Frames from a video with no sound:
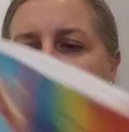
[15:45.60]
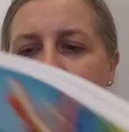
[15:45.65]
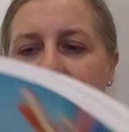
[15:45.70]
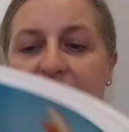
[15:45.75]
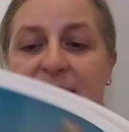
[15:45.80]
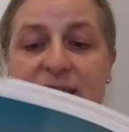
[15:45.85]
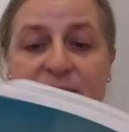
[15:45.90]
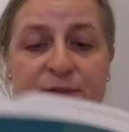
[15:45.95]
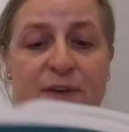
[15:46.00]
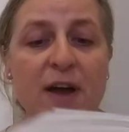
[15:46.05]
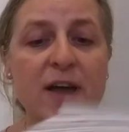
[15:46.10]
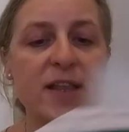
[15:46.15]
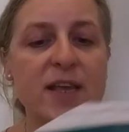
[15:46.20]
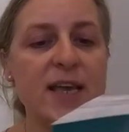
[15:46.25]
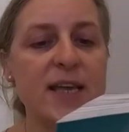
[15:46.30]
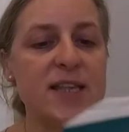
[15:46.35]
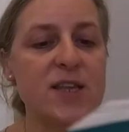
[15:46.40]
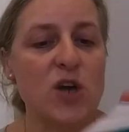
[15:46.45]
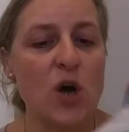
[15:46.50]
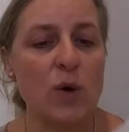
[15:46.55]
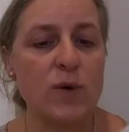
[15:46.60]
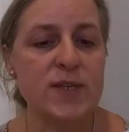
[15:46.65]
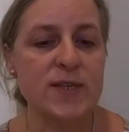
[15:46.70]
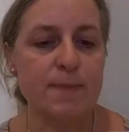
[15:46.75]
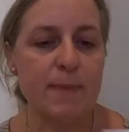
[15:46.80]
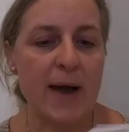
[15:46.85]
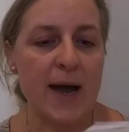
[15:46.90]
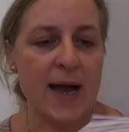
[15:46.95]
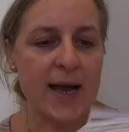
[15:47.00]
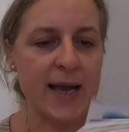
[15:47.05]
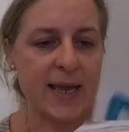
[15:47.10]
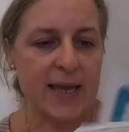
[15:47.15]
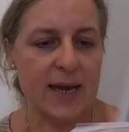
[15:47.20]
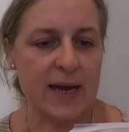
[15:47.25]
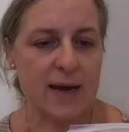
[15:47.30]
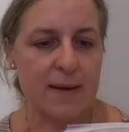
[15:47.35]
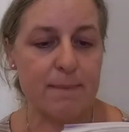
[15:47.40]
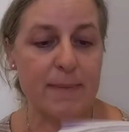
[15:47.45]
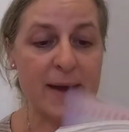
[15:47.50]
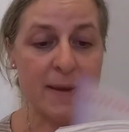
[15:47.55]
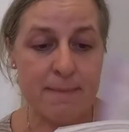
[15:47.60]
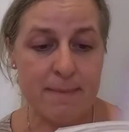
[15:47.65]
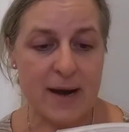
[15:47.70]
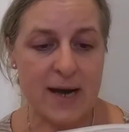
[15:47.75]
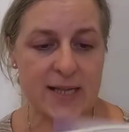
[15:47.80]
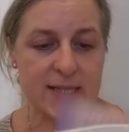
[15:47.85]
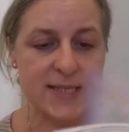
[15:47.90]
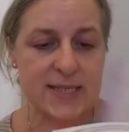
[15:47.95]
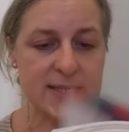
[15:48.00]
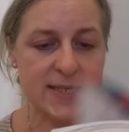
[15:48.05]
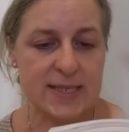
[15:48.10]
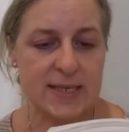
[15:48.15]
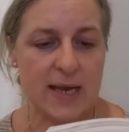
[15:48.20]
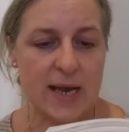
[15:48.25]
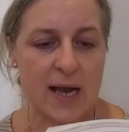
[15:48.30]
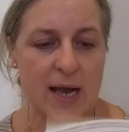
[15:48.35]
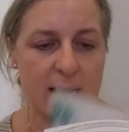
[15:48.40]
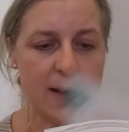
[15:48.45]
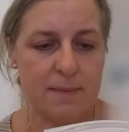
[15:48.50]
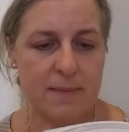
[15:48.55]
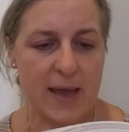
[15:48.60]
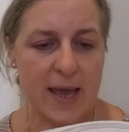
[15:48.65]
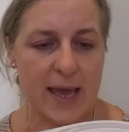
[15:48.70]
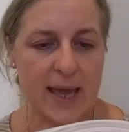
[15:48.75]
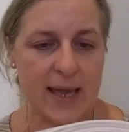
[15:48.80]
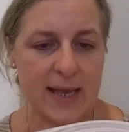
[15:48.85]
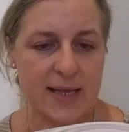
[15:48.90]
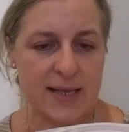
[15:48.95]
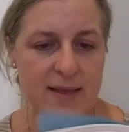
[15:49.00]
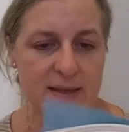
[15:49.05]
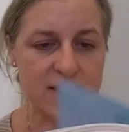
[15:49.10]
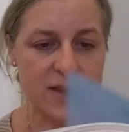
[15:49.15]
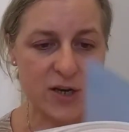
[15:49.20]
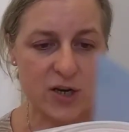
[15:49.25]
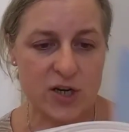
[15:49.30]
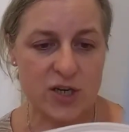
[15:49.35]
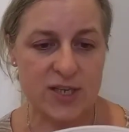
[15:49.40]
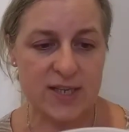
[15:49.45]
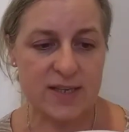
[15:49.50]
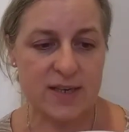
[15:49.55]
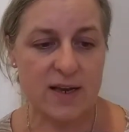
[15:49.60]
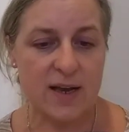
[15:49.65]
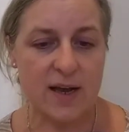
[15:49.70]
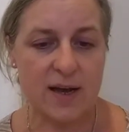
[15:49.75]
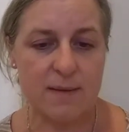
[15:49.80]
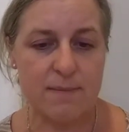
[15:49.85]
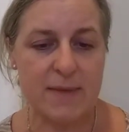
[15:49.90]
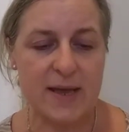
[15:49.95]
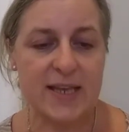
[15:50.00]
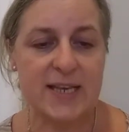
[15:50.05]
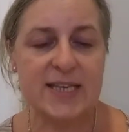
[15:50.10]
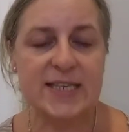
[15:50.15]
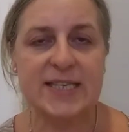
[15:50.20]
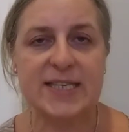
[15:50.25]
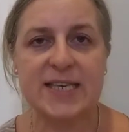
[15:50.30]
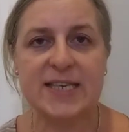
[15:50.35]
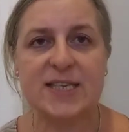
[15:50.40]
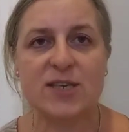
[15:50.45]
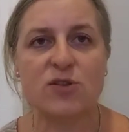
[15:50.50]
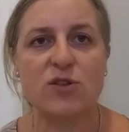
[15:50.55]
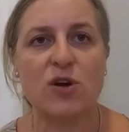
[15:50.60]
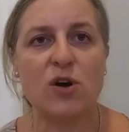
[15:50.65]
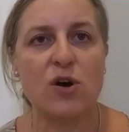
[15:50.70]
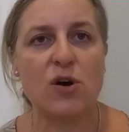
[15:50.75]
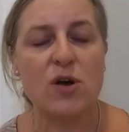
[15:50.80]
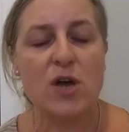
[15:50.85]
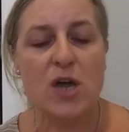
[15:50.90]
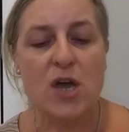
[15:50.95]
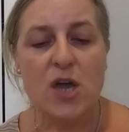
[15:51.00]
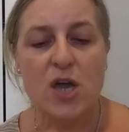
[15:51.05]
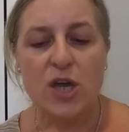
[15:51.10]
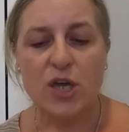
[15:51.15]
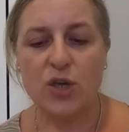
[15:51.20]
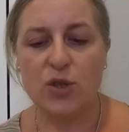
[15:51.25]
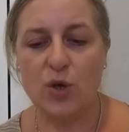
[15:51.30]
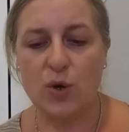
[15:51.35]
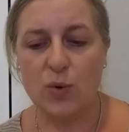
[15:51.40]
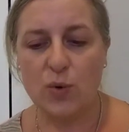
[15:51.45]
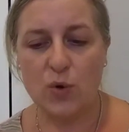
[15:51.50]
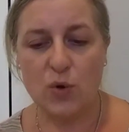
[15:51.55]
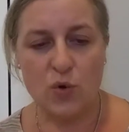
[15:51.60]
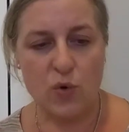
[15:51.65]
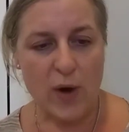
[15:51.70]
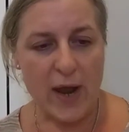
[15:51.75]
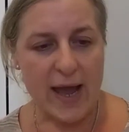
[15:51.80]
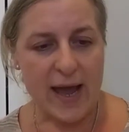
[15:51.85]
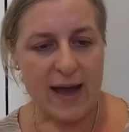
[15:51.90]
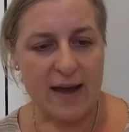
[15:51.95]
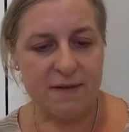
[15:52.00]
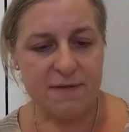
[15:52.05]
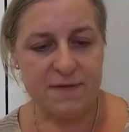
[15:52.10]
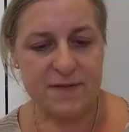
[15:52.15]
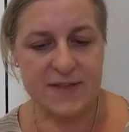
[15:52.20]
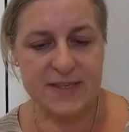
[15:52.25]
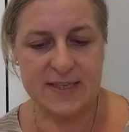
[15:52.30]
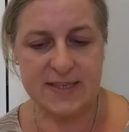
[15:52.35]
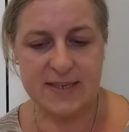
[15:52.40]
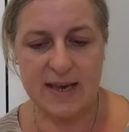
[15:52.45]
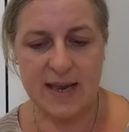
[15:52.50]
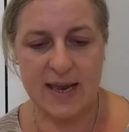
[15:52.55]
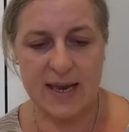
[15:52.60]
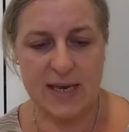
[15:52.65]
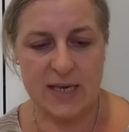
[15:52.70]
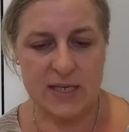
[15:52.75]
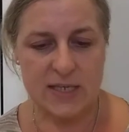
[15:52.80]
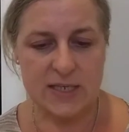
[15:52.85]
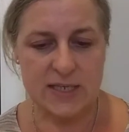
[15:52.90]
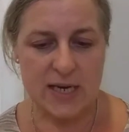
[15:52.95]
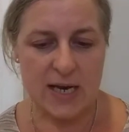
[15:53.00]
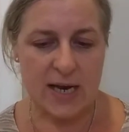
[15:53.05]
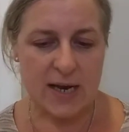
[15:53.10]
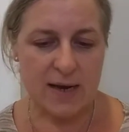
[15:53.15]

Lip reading: it's fun. It goes by months, and there's many seasonal, crafts and